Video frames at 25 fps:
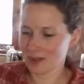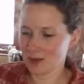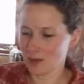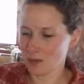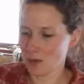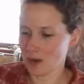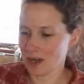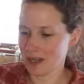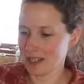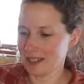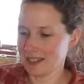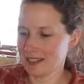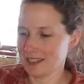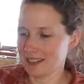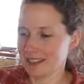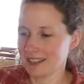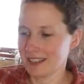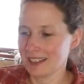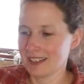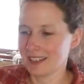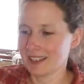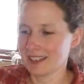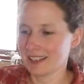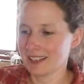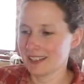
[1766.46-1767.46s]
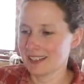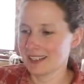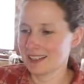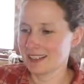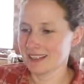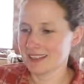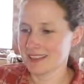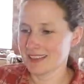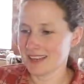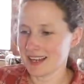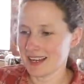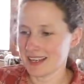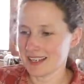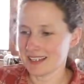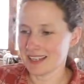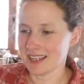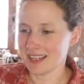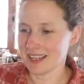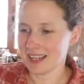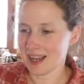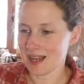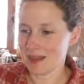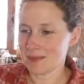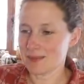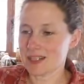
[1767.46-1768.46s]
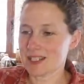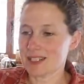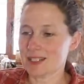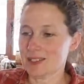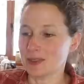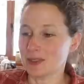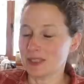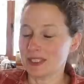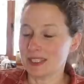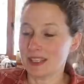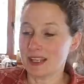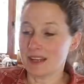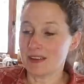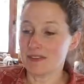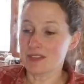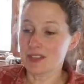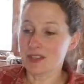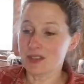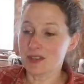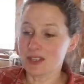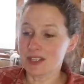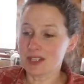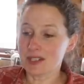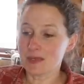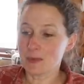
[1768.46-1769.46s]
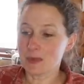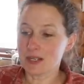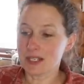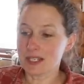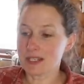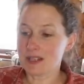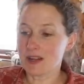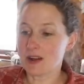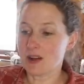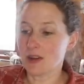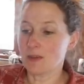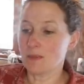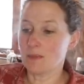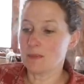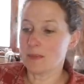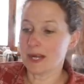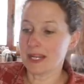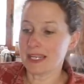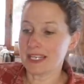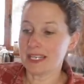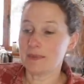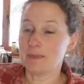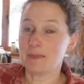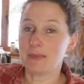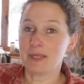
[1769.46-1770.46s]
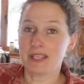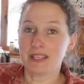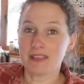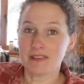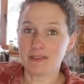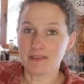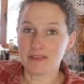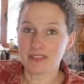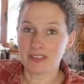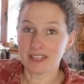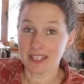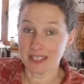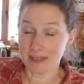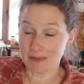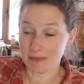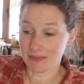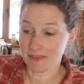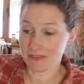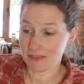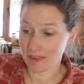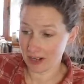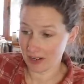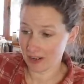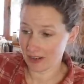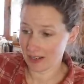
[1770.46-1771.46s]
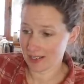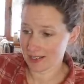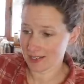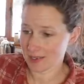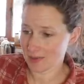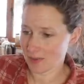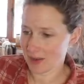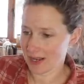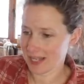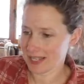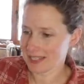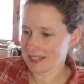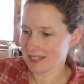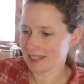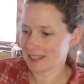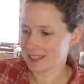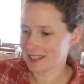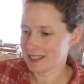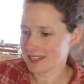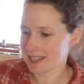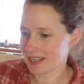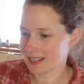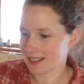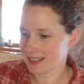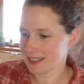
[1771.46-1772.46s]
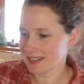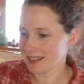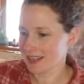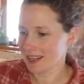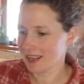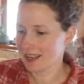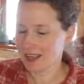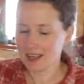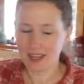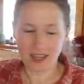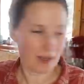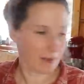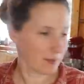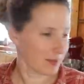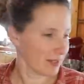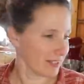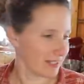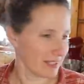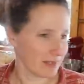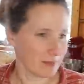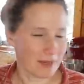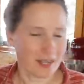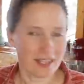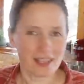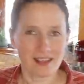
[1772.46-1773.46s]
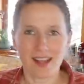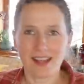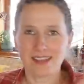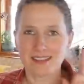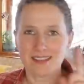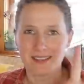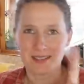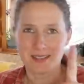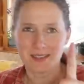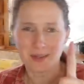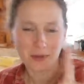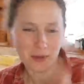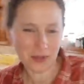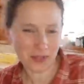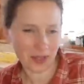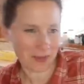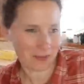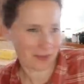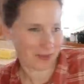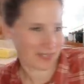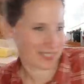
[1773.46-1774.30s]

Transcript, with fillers: one that I absolutely love. So this one is called Bunny Beef in various ways. And it says, I'm gonna need my glasses. Hold on